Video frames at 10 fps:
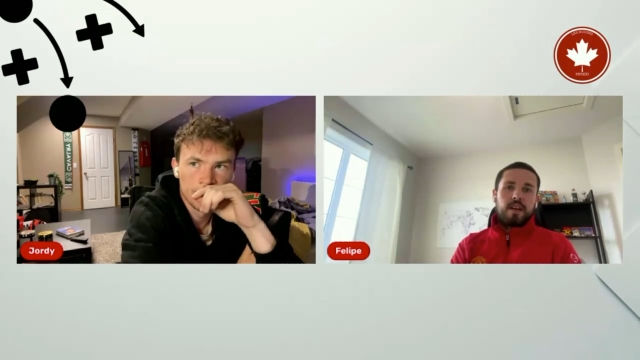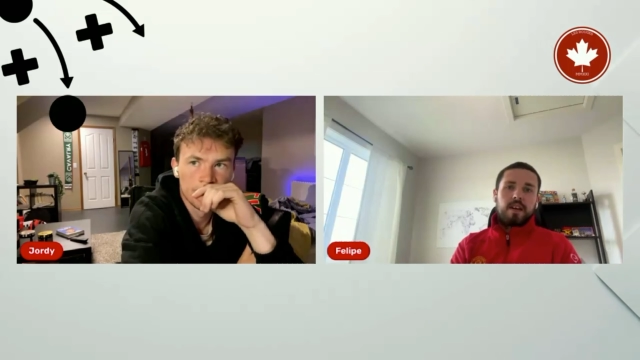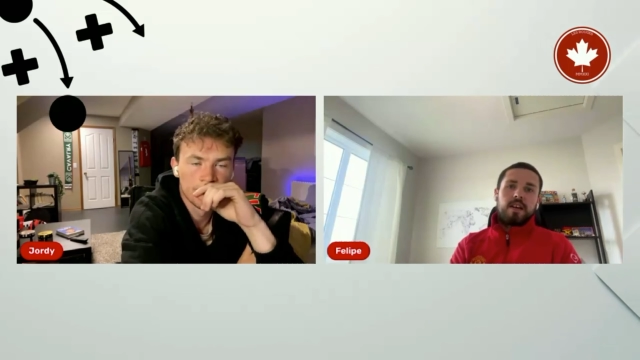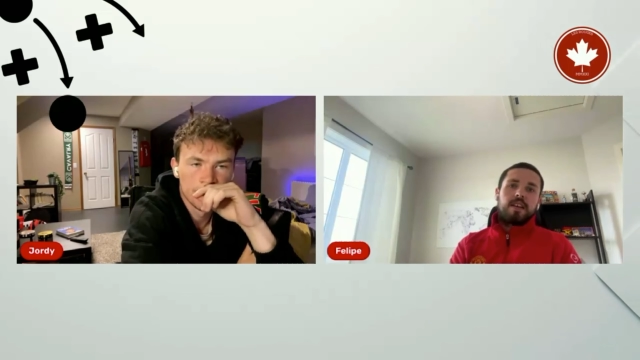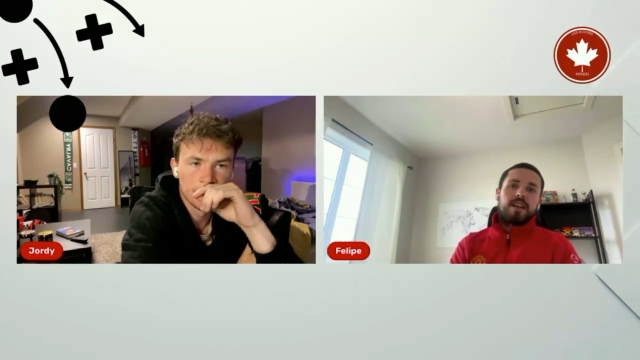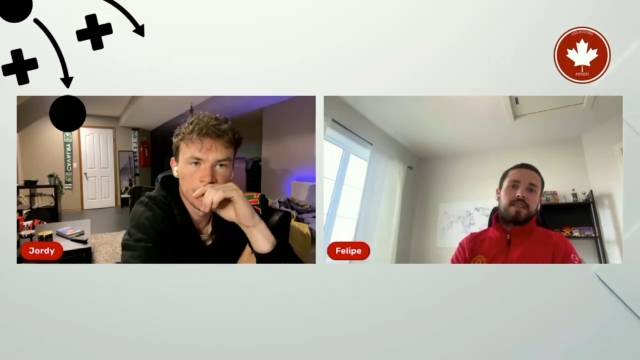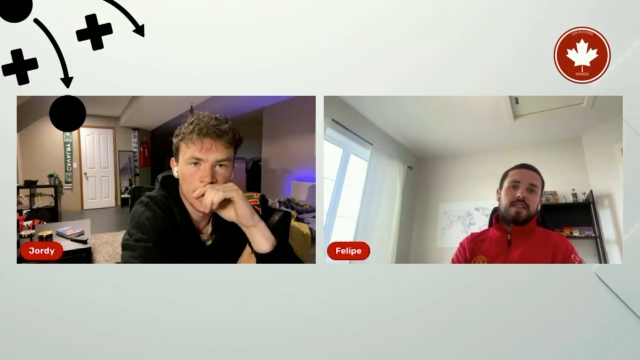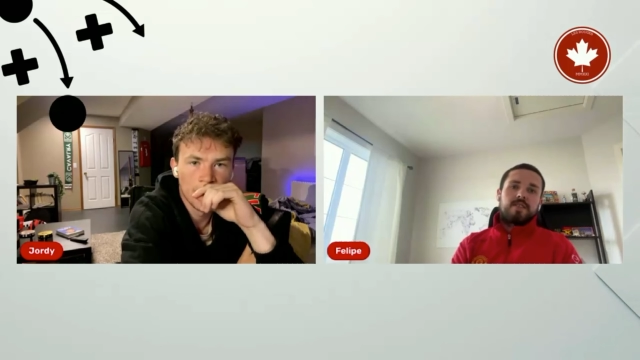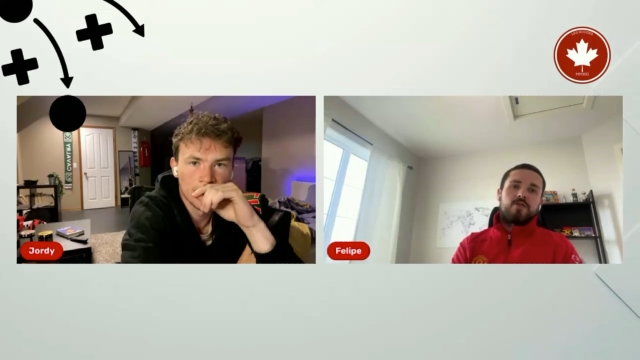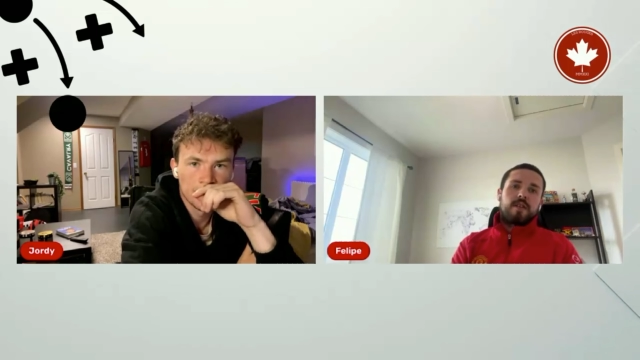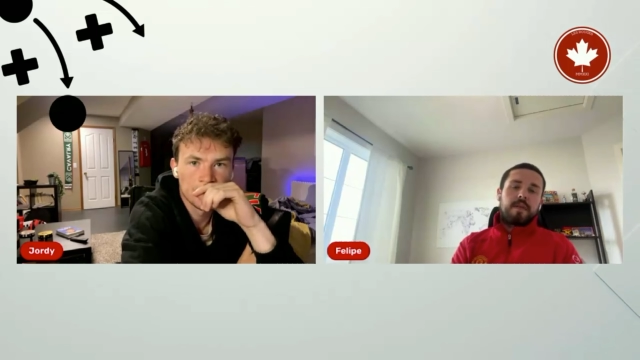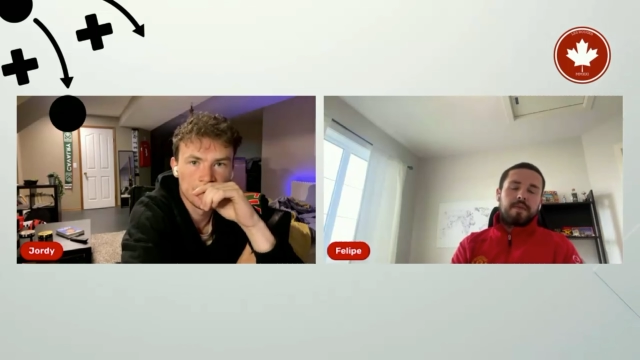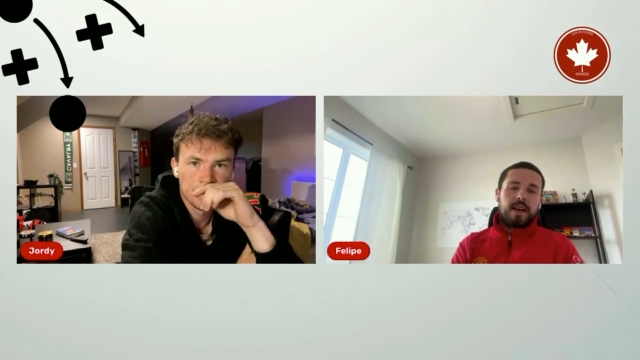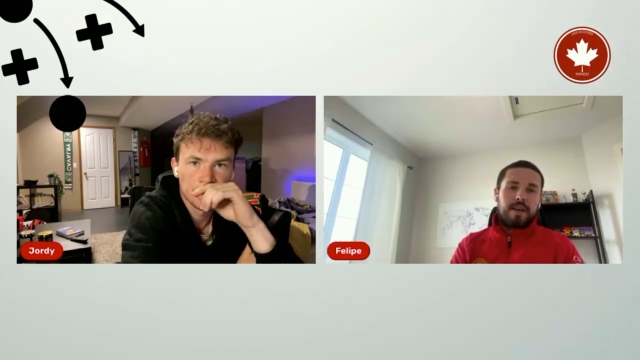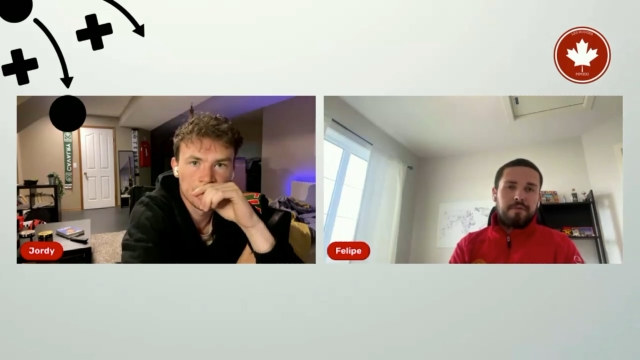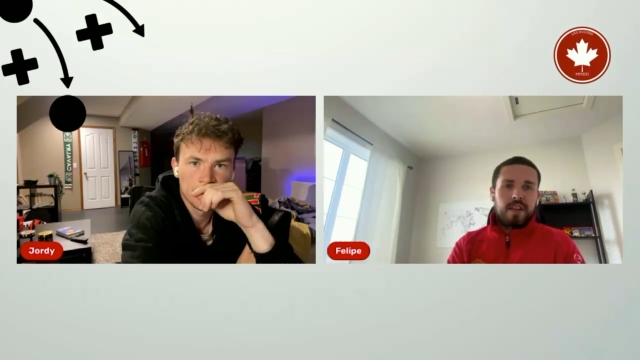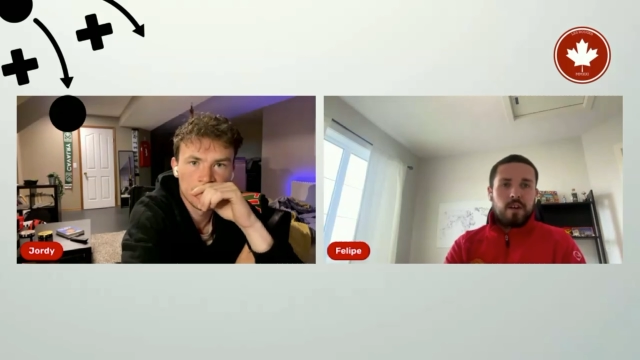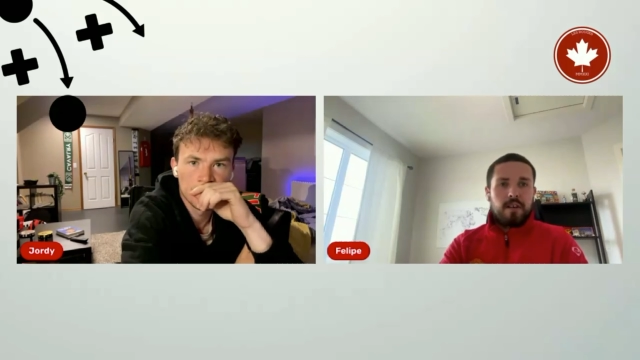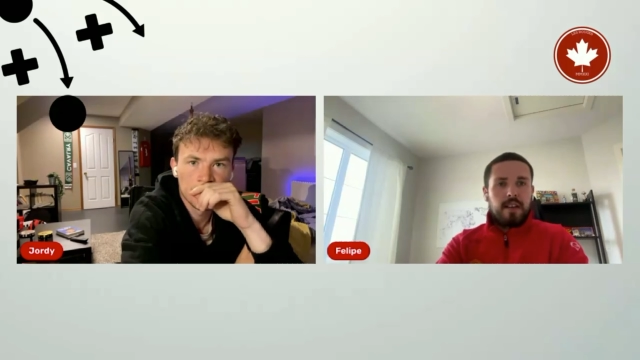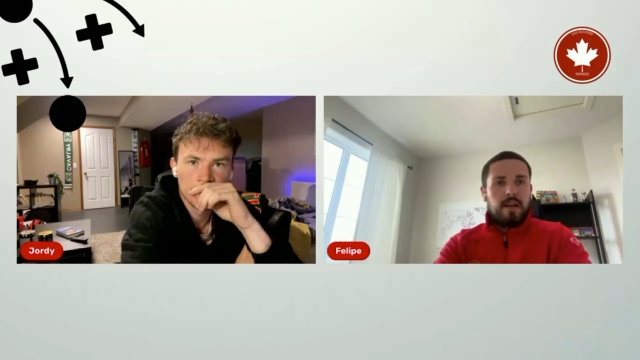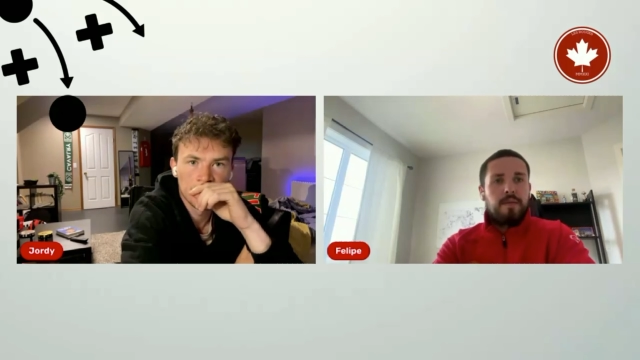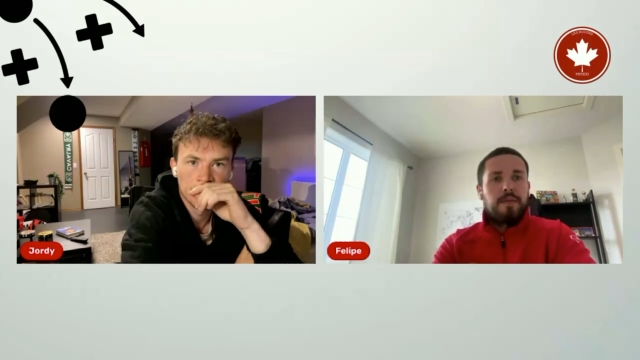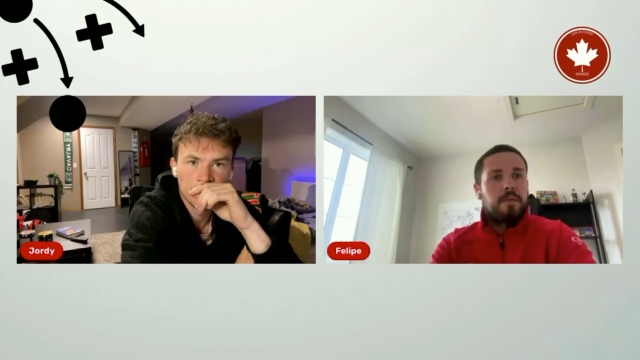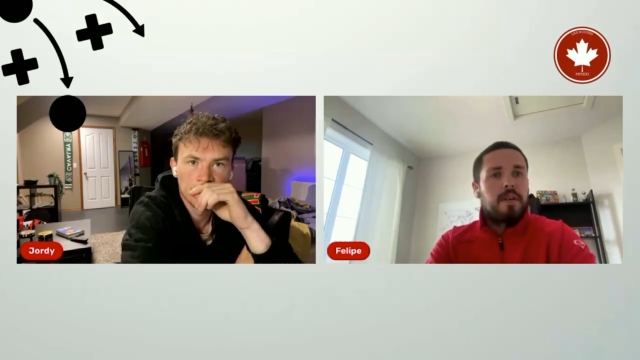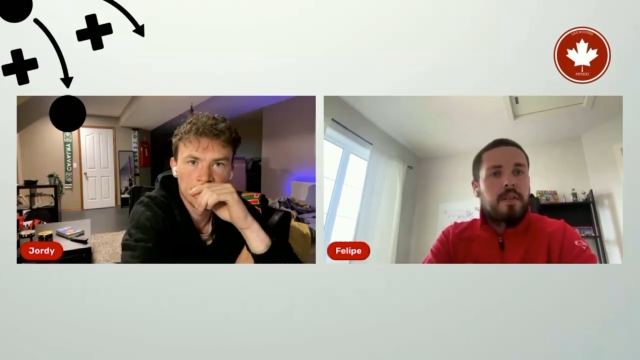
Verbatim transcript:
Speaker 1: and that's a month and a half without club football,